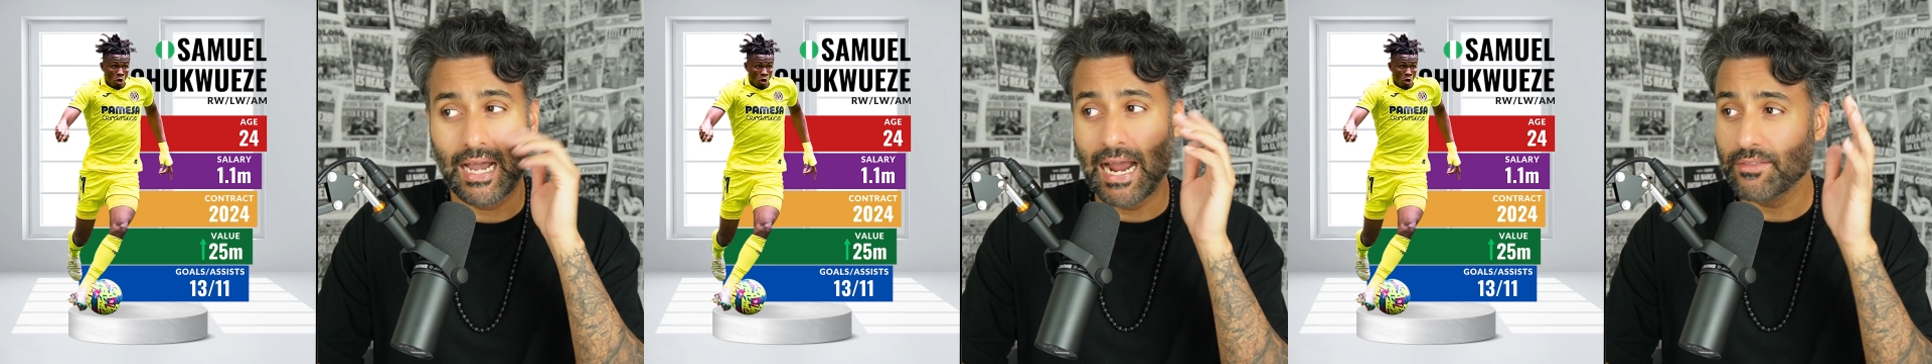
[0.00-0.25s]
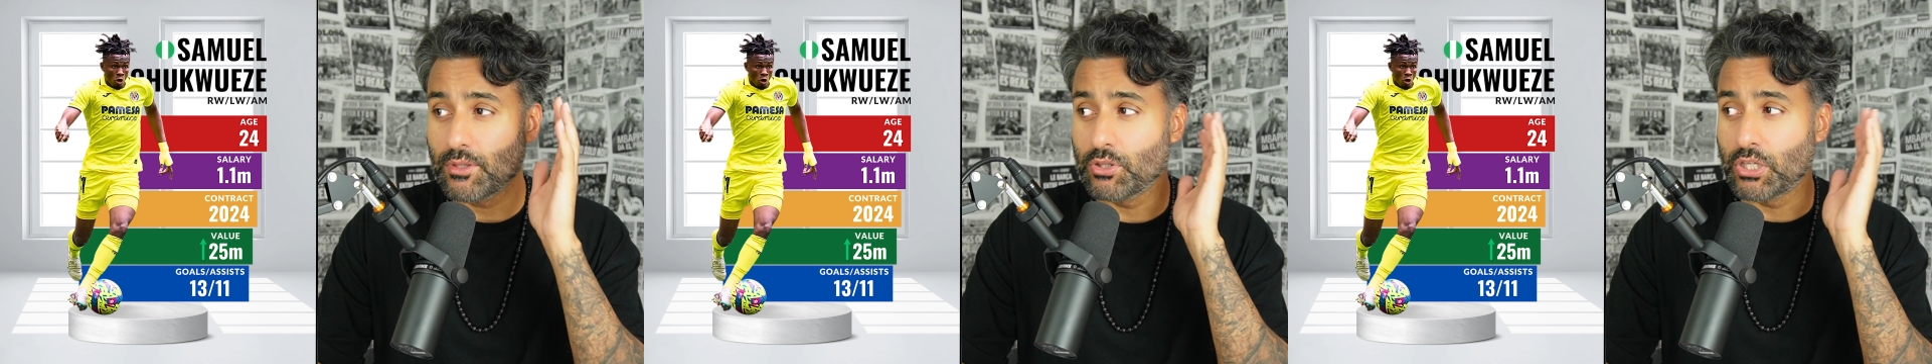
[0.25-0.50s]

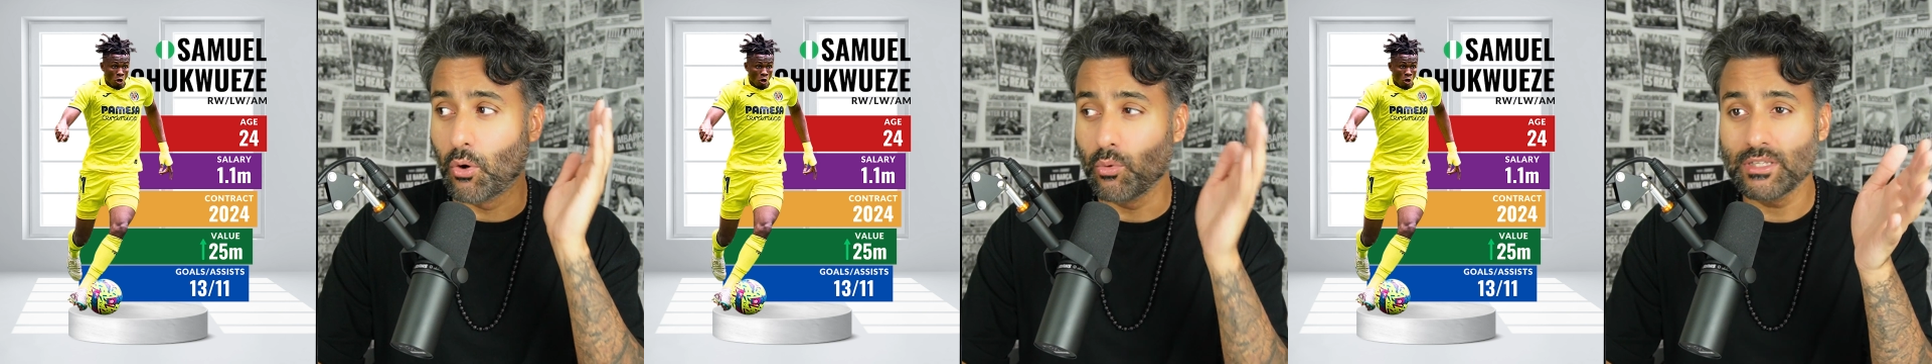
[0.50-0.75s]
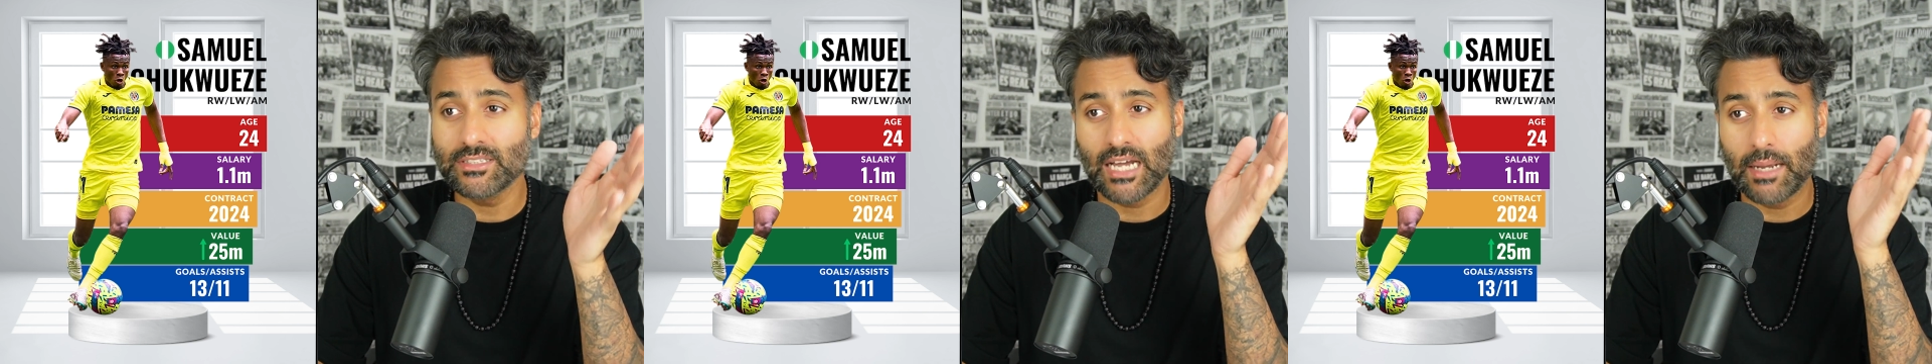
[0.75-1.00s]
I think the
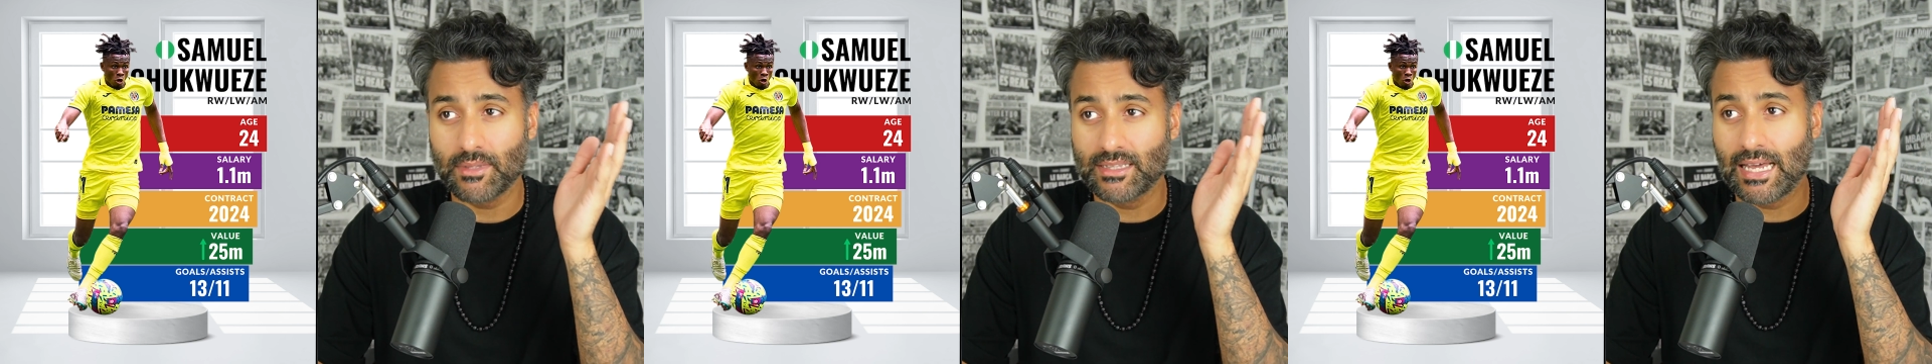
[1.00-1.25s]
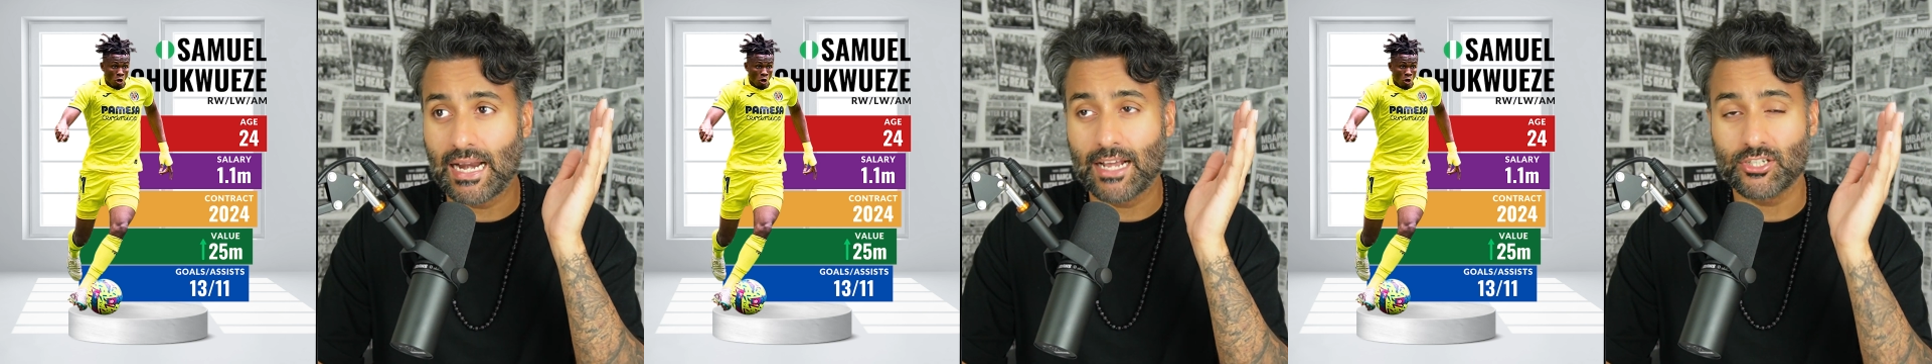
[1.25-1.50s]
only time that
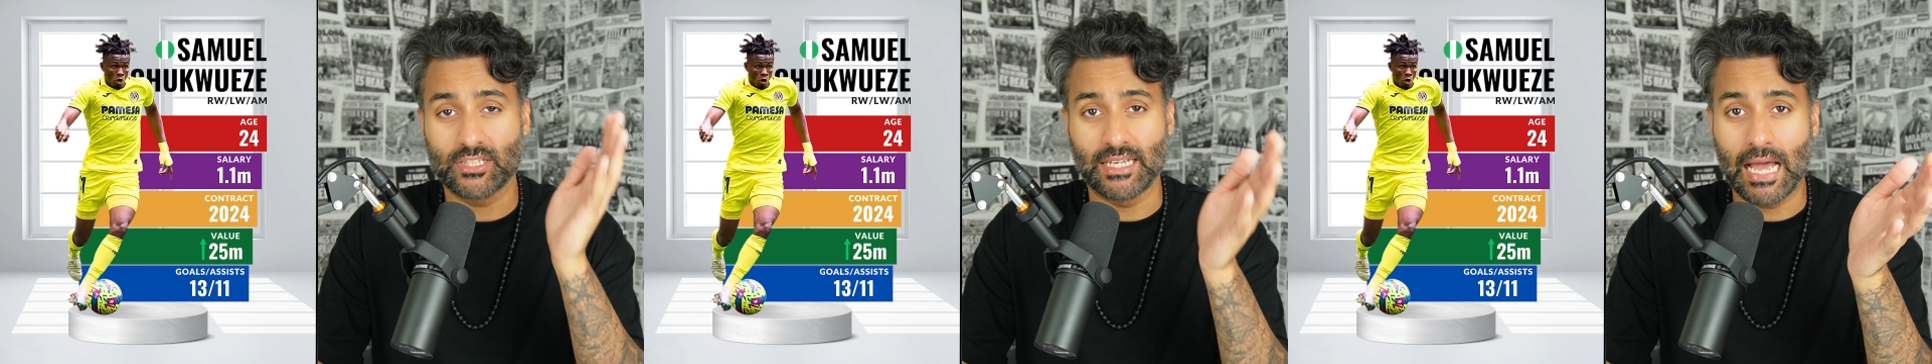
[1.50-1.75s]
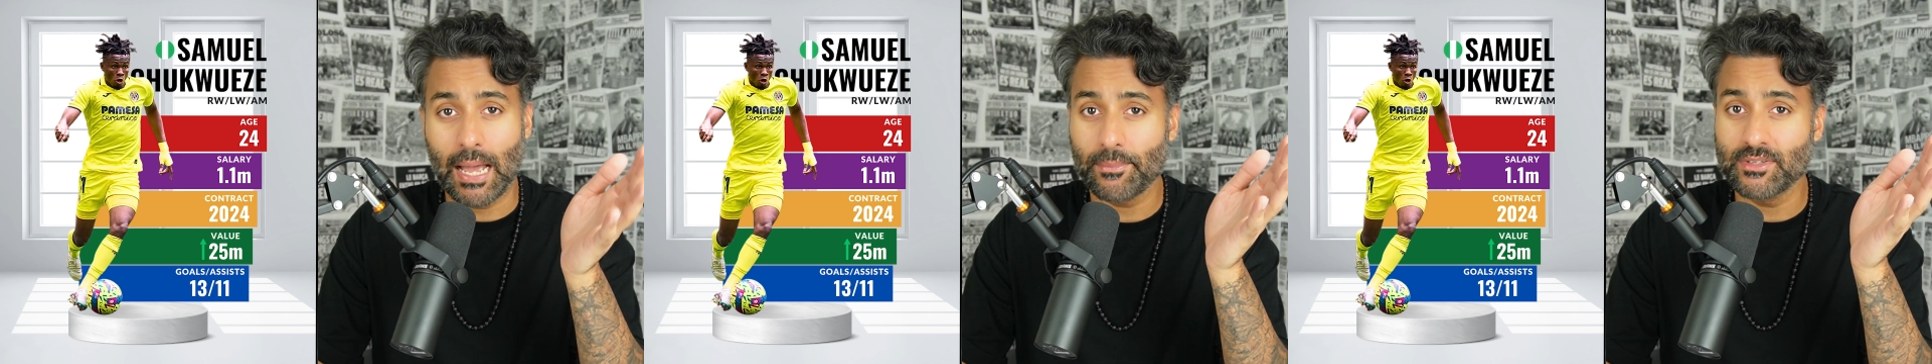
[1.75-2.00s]
that actually
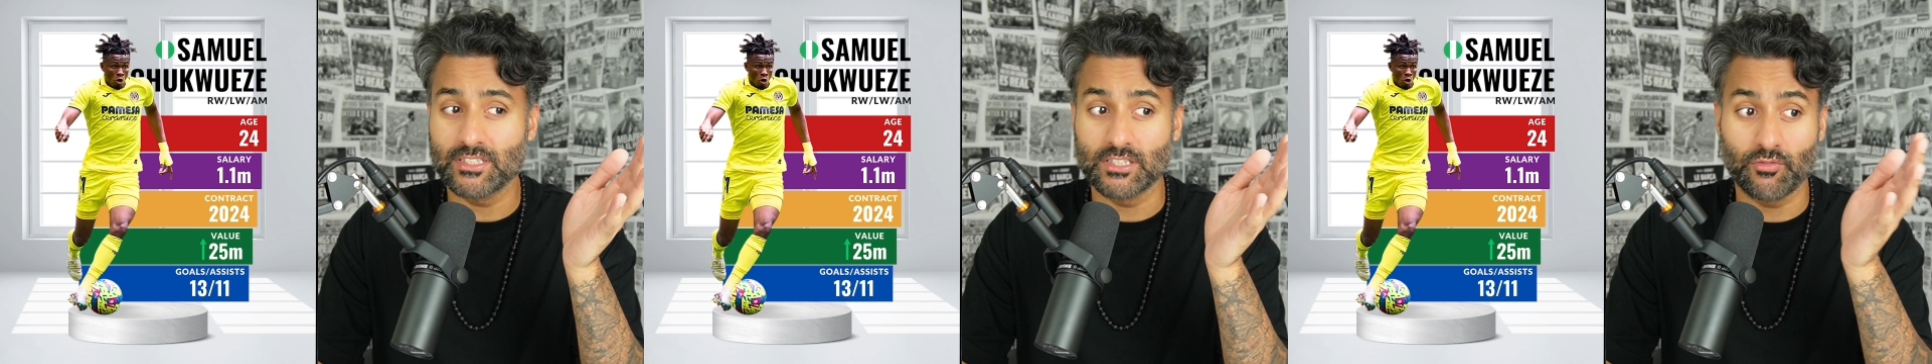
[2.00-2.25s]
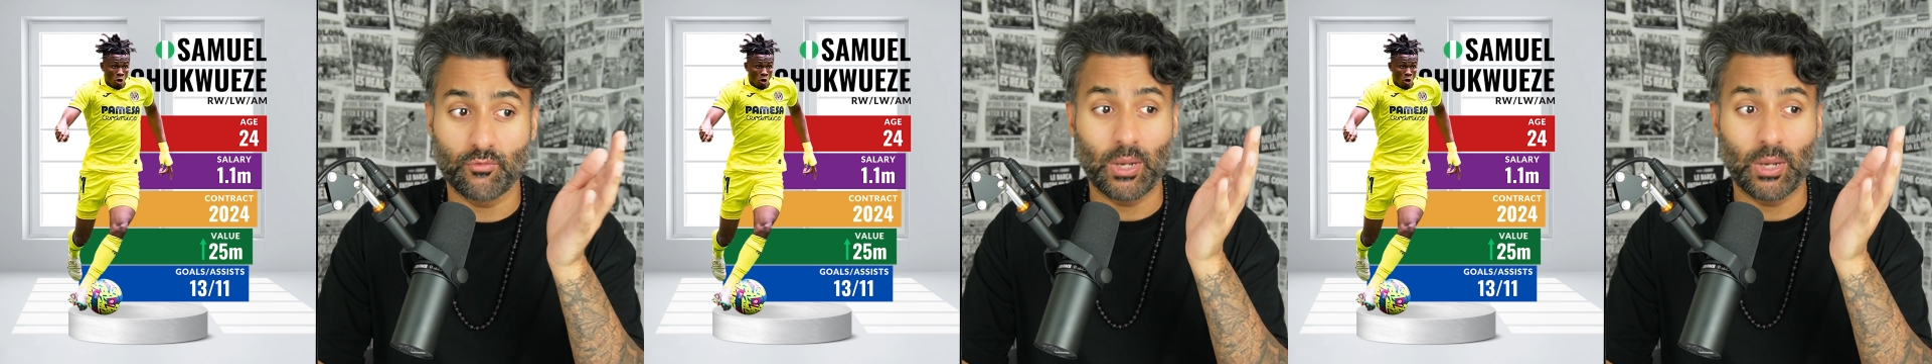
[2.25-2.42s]
happens happens is if